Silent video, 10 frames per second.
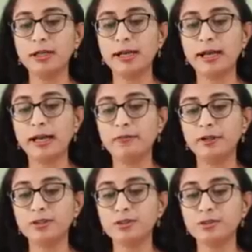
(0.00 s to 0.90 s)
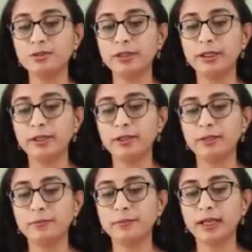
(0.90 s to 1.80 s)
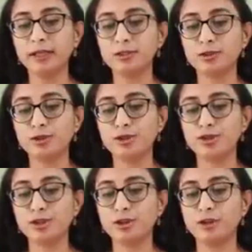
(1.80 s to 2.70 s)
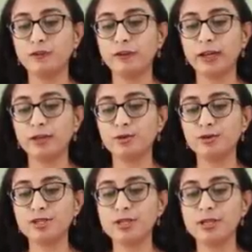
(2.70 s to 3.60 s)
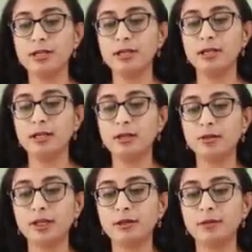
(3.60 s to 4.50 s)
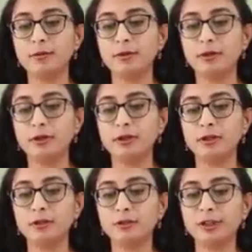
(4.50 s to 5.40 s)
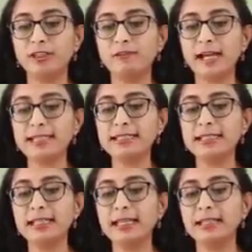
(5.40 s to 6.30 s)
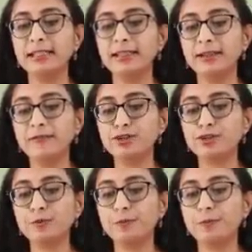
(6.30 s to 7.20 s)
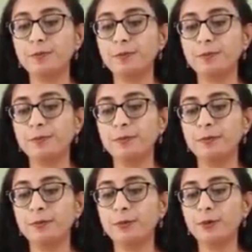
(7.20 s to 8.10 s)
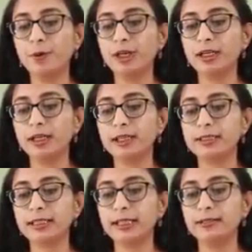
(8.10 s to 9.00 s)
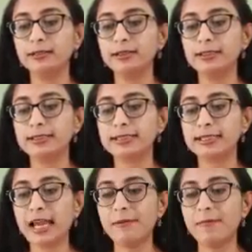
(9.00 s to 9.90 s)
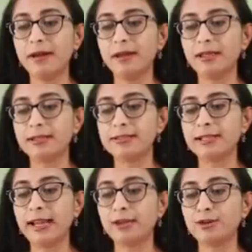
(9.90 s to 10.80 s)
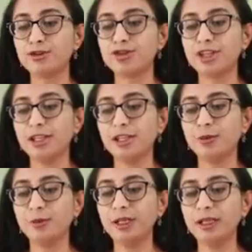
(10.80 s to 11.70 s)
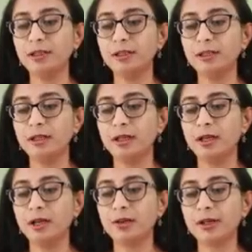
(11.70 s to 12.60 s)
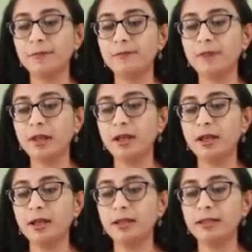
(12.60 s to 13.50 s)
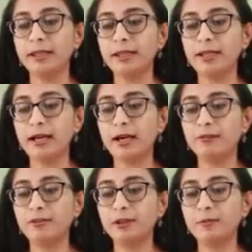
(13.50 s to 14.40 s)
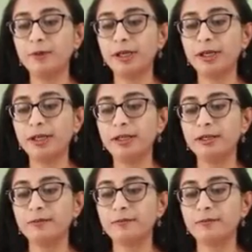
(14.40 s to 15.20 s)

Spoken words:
and we used to make a solution of agarose, okay, in a conical flask. Then we used to pour it inside a slab, that is the agarose gel unit, okay. Then after pouring it,